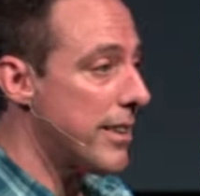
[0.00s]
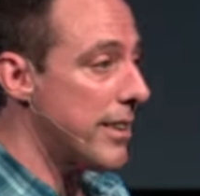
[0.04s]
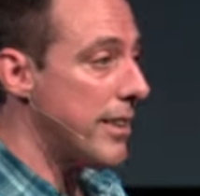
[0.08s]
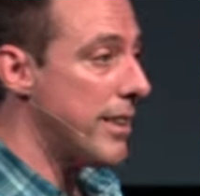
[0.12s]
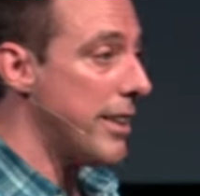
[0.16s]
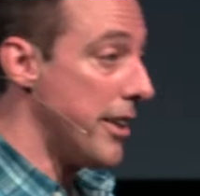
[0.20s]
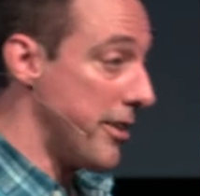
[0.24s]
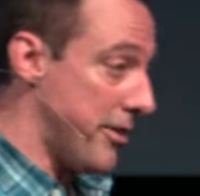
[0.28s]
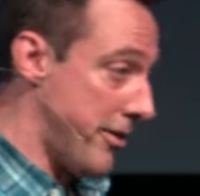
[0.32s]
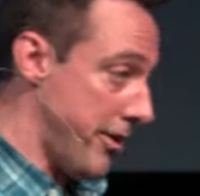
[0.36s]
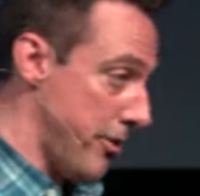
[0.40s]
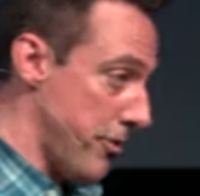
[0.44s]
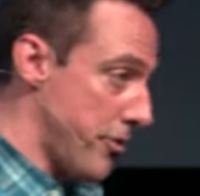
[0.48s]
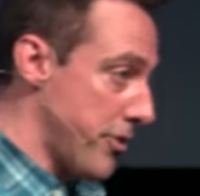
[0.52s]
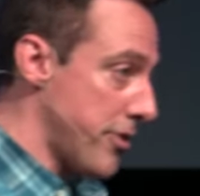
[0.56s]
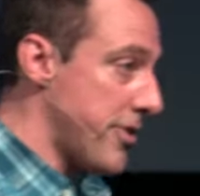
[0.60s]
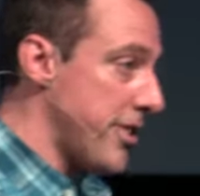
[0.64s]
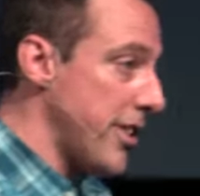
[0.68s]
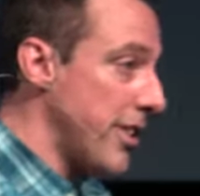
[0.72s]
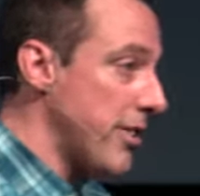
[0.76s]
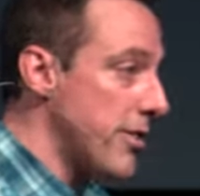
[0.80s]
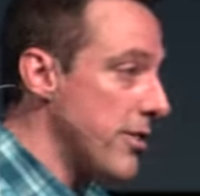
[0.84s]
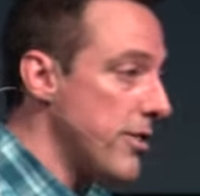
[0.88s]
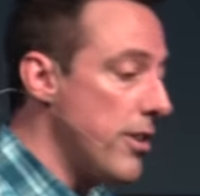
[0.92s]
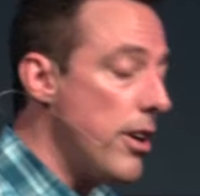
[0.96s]
it's
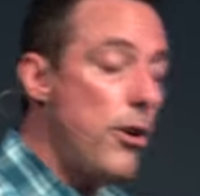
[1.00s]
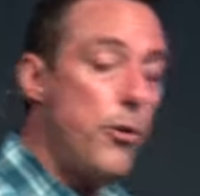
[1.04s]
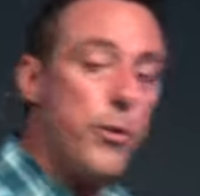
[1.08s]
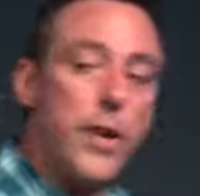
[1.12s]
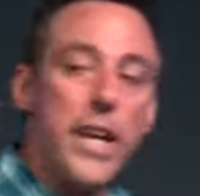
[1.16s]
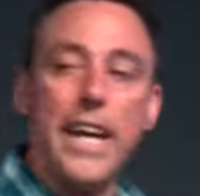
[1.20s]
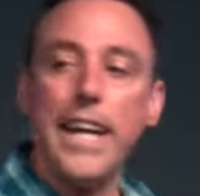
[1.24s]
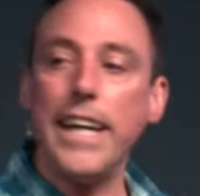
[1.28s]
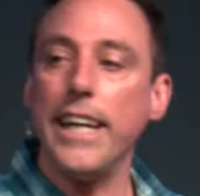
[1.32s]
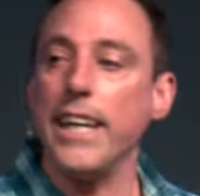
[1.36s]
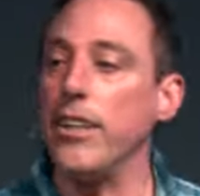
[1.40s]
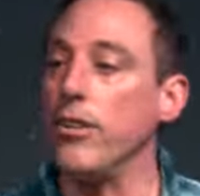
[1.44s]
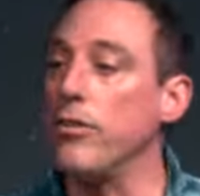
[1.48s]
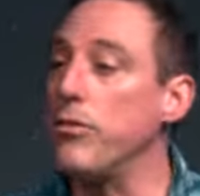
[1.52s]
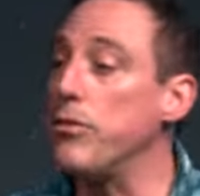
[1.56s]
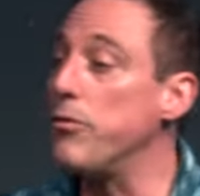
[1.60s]
interesting to note, he's